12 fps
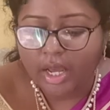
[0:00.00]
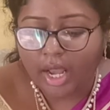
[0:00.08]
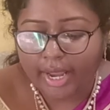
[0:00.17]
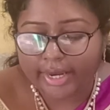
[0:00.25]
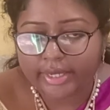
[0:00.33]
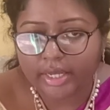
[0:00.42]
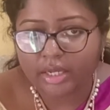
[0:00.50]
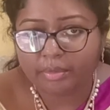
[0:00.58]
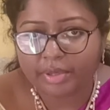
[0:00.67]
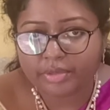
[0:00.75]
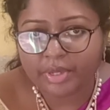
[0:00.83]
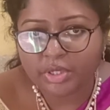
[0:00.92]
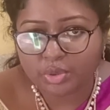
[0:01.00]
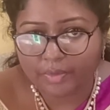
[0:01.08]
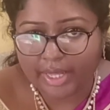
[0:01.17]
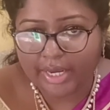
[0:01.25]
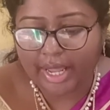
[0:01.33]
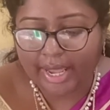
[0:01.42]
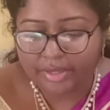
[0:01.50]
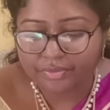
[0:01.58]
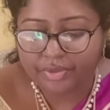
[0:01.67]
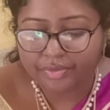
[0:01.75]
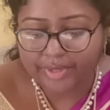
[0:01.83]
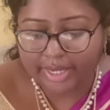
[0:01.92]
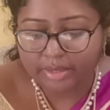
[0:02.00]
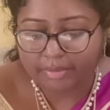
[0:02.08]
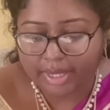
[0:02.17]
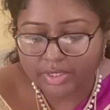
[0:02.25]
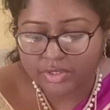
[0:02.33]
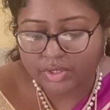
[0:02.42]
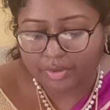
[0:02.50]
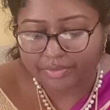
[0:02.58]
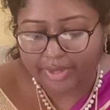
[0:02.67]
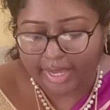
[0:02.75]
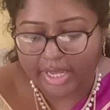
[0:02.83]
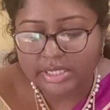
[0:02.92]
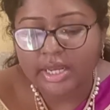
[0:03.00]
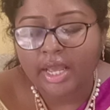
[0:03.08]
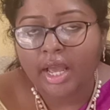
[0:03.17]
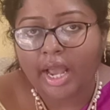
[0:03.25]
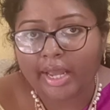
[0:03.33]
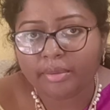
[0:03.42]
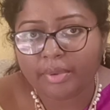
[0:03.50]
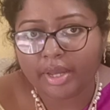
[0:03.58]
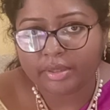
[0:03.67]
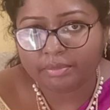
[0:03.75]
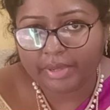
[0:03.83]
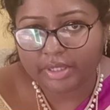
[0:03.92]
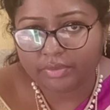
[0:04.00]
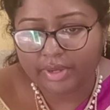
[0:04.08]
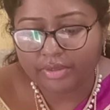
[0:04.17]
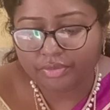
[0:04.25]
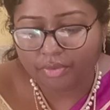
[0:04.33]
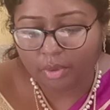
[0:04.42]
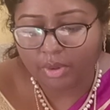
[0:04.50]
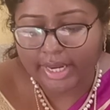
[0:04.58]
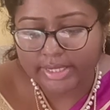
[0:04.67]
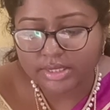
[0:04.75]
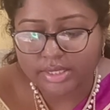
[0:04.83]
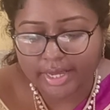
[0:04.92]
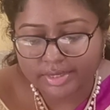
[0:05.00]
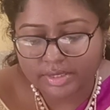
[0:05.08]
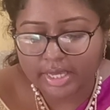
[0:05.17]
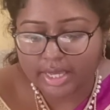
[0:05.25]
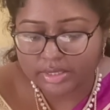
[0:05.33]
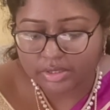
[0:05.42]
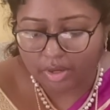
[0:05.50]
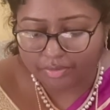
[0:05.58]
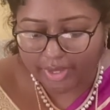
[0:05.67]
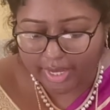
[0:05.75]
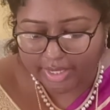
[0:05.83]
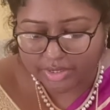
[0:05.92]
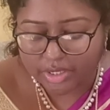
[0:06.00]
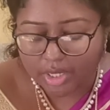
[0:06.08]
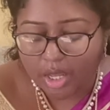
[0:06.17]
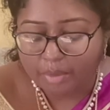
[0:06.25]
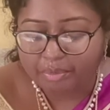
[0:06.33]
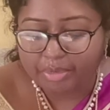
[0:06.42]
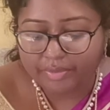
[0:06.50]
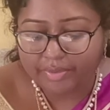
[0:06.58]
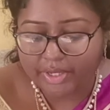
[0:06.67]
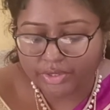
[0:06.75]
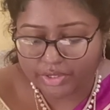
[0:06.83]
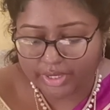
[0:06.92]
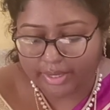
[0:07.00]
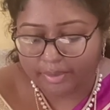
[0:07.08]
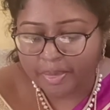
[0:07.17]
ideally between 12 and 15 months of age and between 4 and 6 years of age. Prevention.